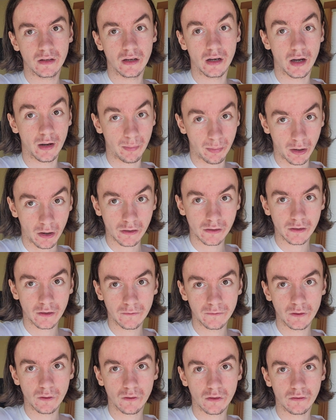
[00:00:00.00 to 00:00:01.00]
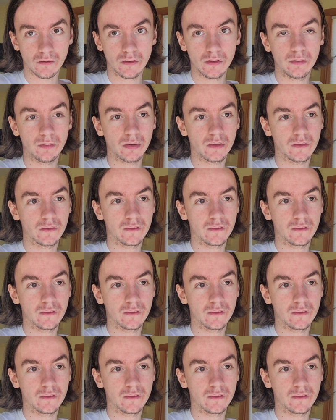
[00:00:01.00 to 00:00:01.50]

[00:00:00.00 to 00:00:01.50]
a part of your group